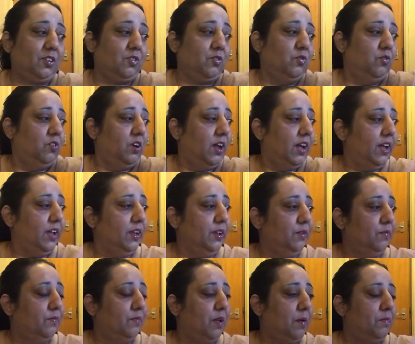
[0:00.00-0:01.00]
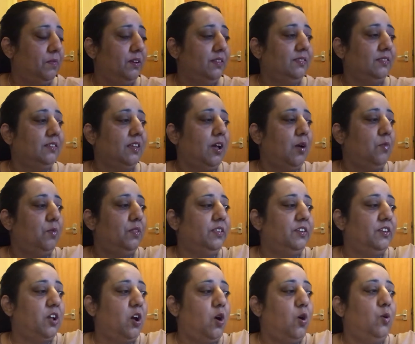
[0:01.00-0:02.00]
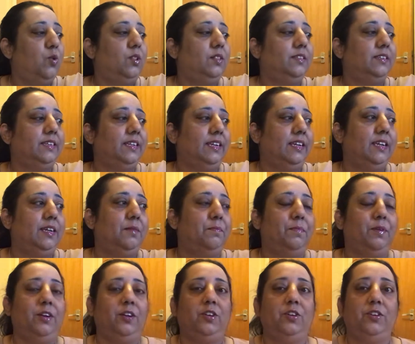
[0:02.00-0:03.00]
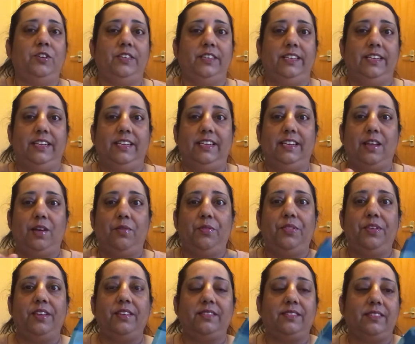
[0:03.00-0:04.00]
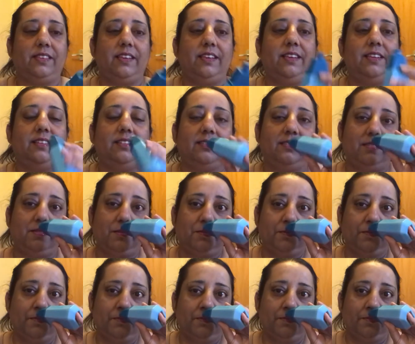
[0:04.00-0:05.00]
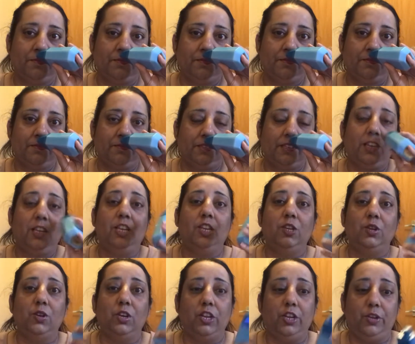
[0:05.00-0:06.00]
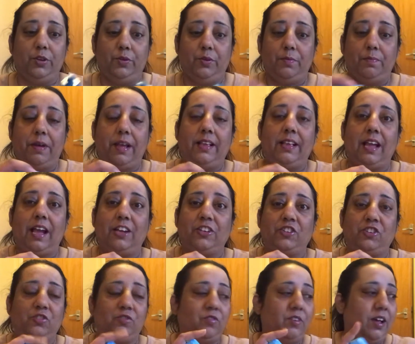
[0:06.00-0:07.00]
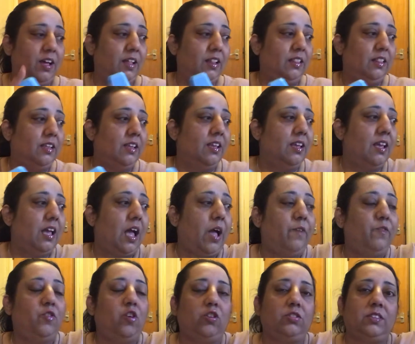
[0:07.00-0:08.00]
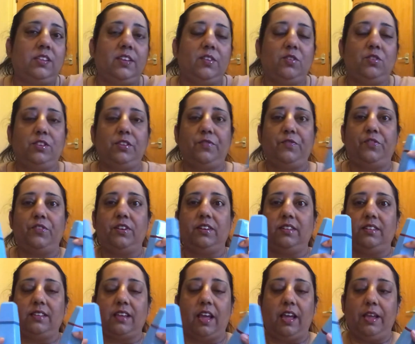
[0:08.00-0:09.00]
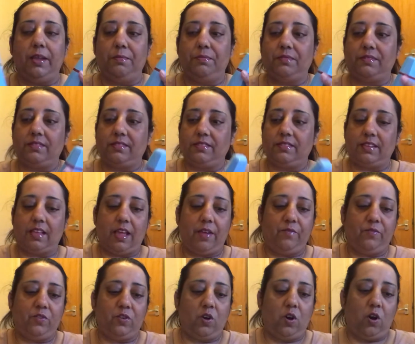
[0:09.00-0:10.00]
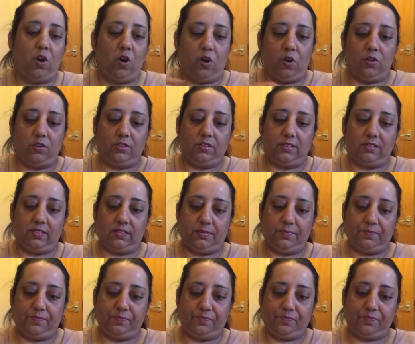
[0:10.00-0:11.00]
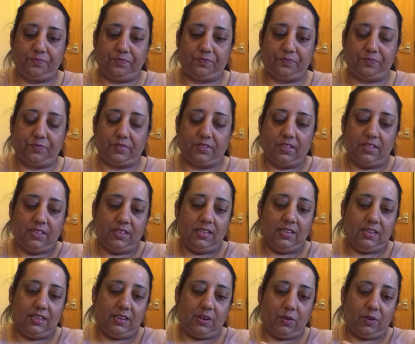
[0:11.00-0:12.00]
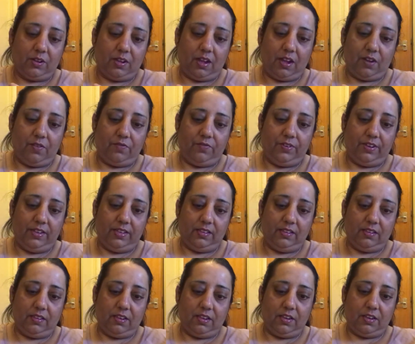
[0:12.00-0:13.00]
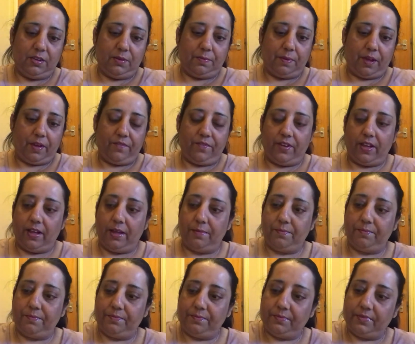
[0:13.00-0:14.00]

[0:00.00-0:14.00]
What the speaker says: Right, I'm going to start with an oldie but goodie. Now this is Lulu by Cacharel. I've got two different types. I've got, now I can't read, Eau de Parfum